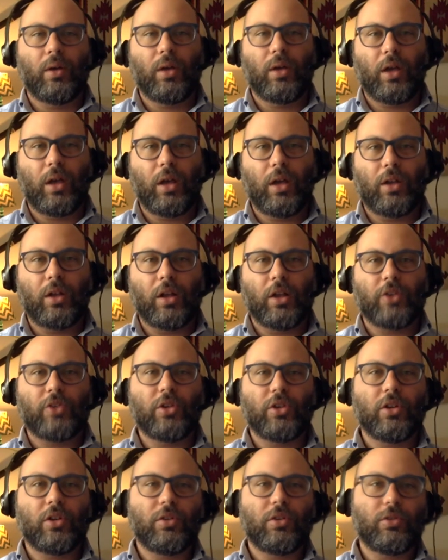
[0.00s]
and
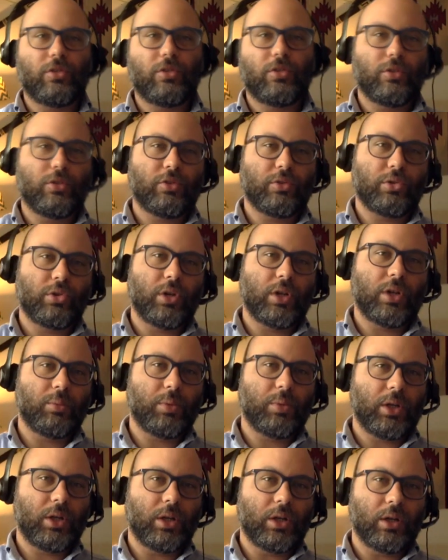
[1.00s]
alternatives to screen
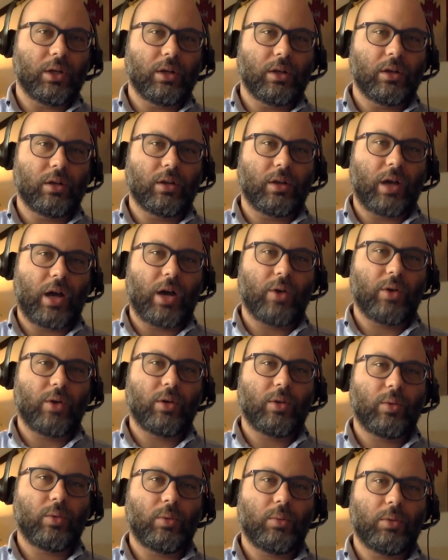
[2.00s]
being. How
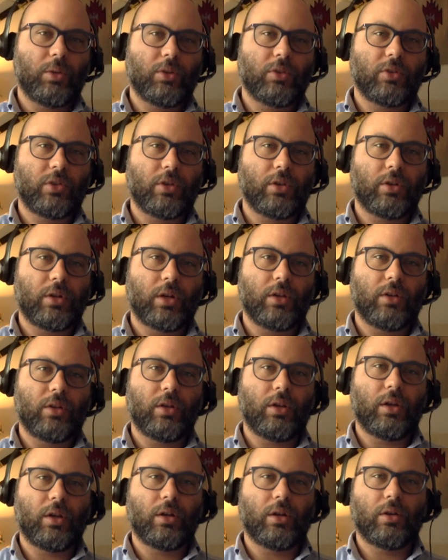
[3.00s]
can we be in solidarity
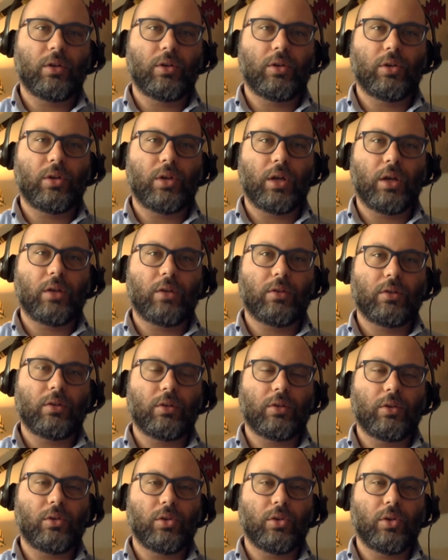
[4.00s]
and connect
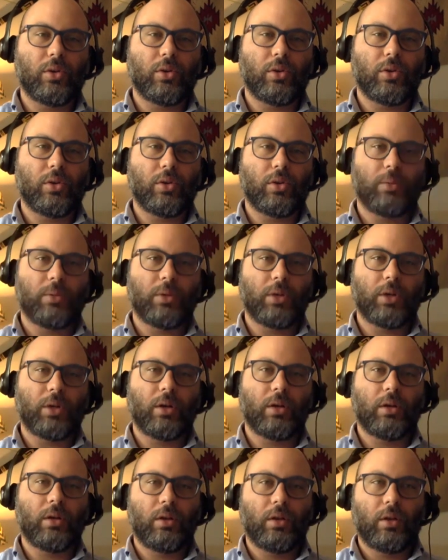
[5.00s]
globally, but
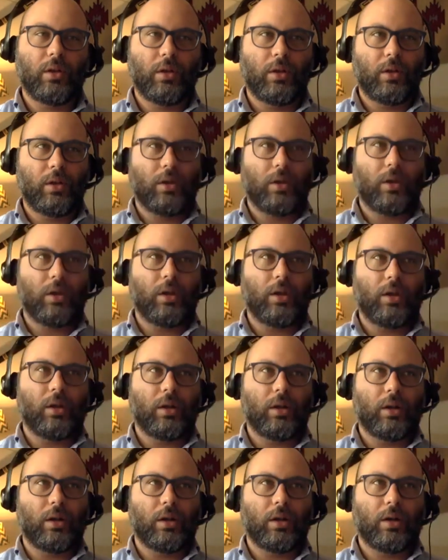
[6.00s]

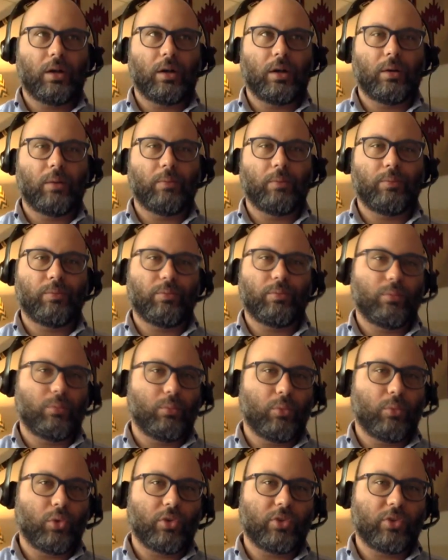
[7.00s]
in more